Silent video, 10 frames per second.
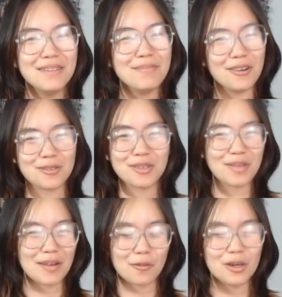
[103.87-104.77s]
most
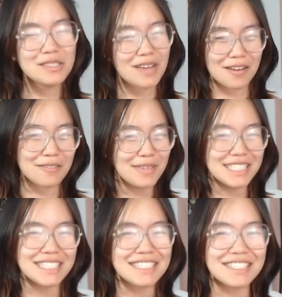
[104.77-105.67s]
words of
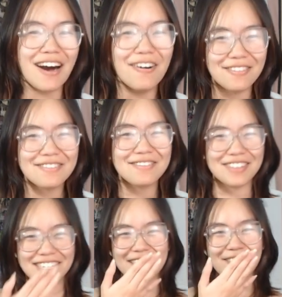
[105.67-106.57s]
affirmations don't
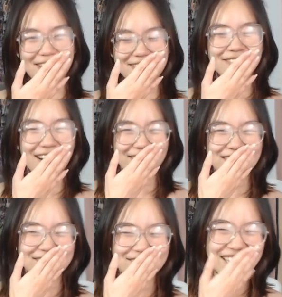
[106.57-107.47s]
really work well
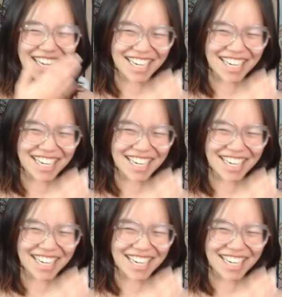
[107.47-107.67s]
with me.